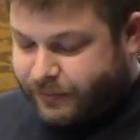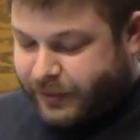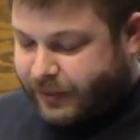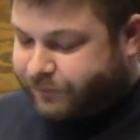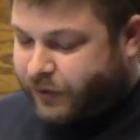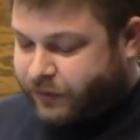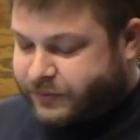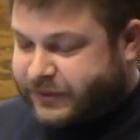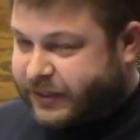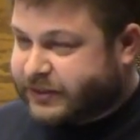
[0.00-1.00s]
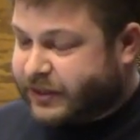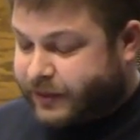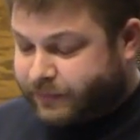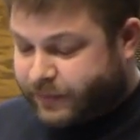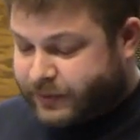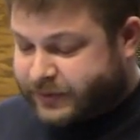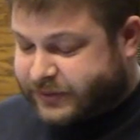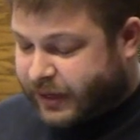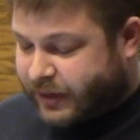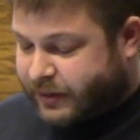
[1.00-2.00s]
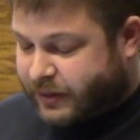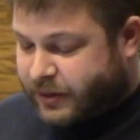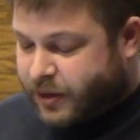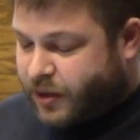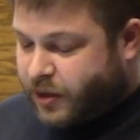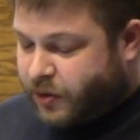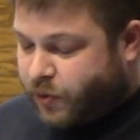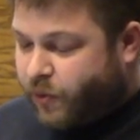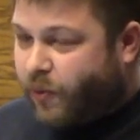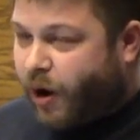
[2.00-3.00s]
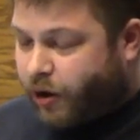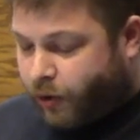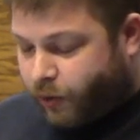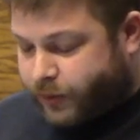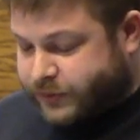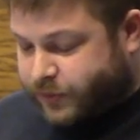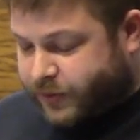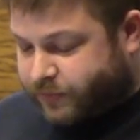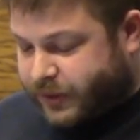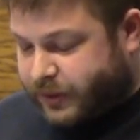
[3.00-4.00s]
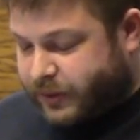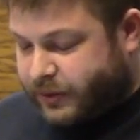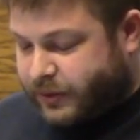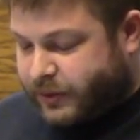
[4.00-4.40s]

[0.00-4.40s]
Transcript: Then the father said to him, 'Son, you are always with me,